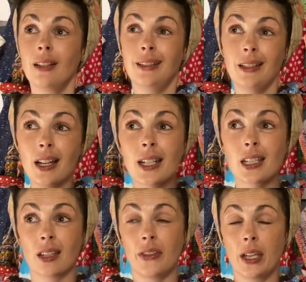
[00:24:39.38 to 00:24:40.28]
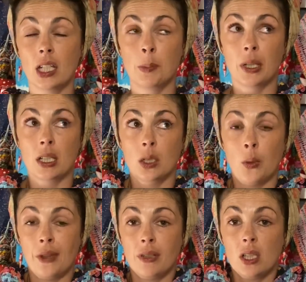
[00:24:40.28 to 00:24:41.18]
lighter things because the
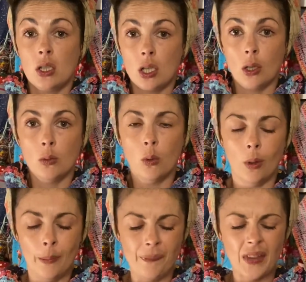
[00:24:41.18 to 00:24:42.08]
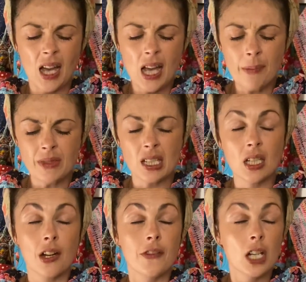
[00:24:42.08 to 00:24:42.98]
weather is so warm, I'm
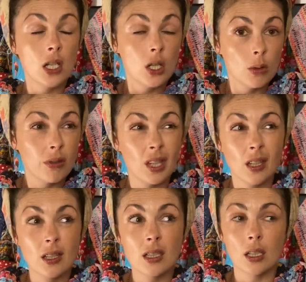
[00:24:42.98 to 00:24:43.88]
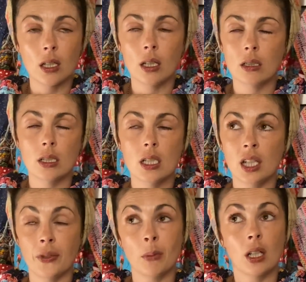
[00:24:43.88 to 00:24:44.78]
discovering new things that are
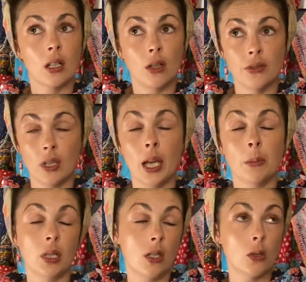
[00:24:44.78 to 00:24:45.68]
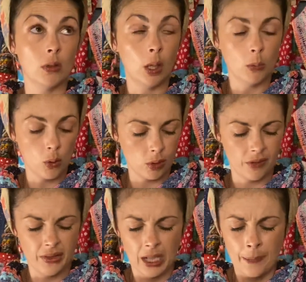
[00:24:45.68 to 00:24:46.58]
stuff I am going to do a lot more
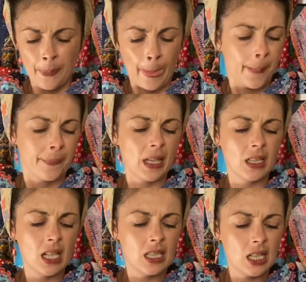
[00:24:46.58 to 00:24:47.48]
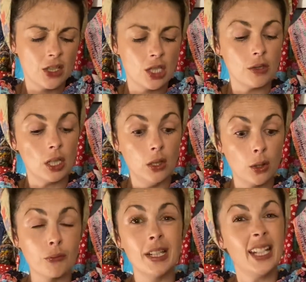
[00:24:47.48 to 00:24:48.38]
of. And it teaches you to look
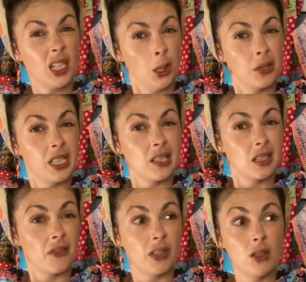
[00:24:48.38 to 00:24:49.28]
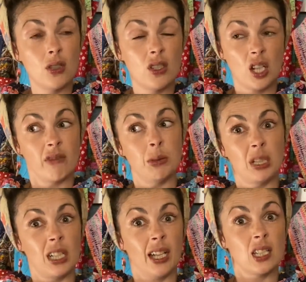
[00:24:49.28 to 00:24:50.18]
really closely at stuff that you just generally would
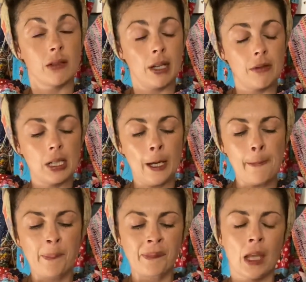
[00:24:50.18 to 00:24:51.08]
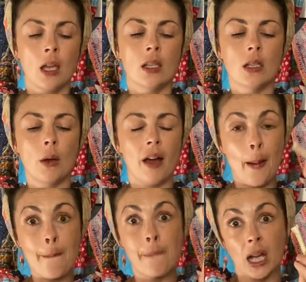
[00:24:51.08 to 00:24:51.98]
glance around at. So
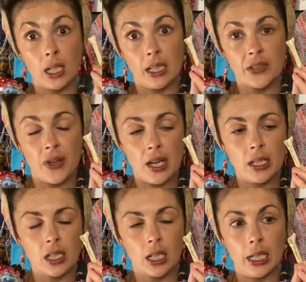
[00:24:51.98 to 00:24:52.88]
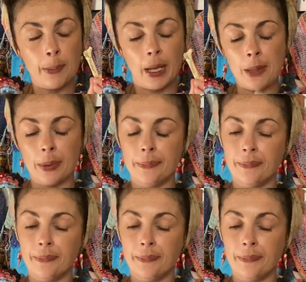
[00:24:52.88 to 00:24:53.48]
bucket list find, clay pipe,